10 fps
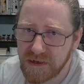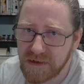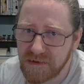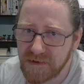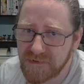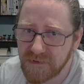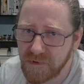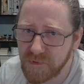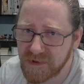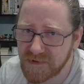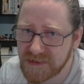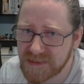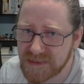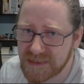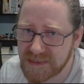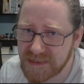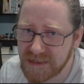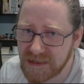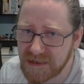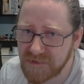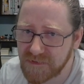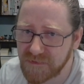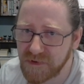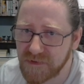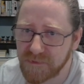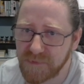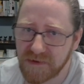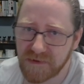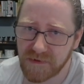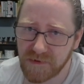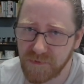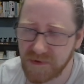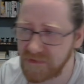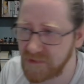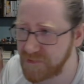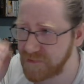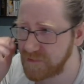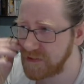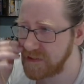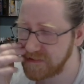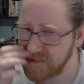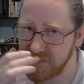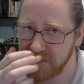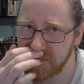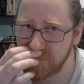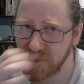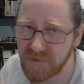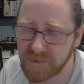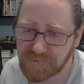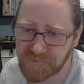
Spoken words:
need to hope that it's still left for us to pick when it's our turn, and it was.